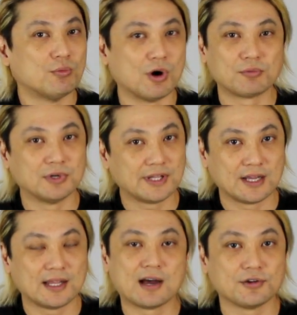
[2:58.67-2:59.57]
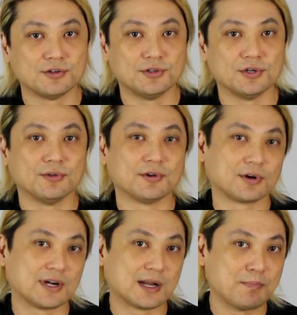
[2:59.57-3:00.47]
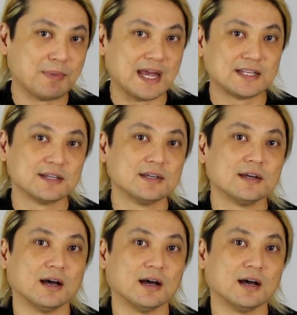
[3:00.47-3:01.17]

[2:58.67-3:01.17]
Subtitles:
won't really allow you to do. They're kind of baked